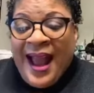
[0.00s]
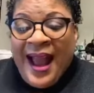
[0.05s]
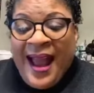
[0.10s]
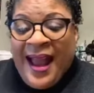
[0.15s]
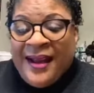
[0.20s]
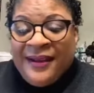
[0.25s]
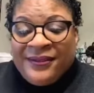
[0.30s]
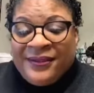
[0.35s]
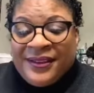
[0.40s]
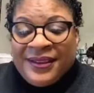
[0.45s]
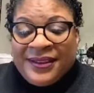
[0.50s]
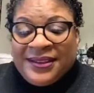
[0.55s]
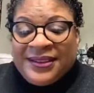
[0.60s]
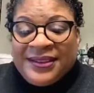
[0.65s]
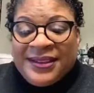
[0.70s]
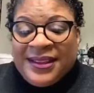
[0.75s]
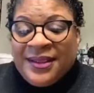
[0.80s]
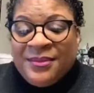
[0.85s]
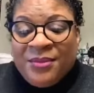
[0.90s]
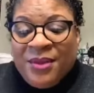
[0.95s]
after
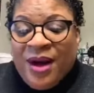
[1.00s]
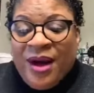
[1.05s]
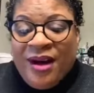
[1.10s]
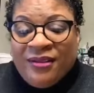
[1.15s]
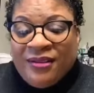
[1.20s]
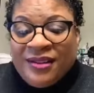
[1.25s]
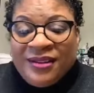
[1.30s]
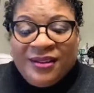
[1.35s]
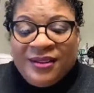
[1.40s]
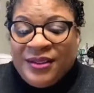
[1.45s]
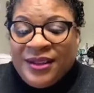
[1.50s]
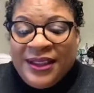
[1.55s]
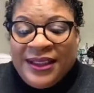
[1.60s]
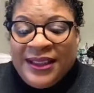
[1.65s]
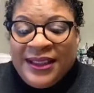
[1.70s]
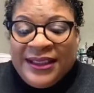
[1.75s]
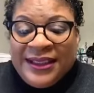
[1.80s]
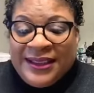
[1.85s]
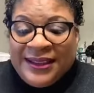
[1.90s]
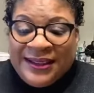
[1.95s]
tomorrow,
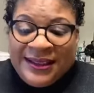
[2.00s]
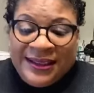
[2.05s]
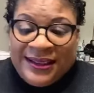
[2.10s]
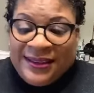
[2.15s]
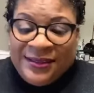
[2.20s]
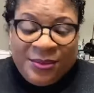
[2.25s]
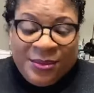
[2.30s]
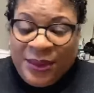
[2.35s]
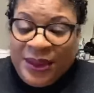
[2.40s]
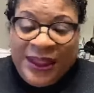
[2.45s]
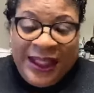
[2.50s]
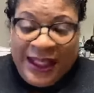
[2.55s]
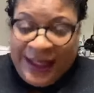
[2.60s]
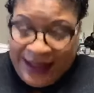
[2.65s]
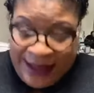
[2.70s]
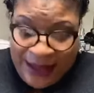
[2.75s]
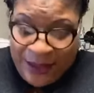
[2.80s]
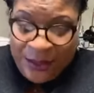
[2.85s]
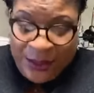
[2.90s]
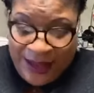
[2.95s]
we got to
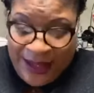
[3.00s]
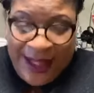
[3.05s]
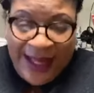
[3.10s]
get with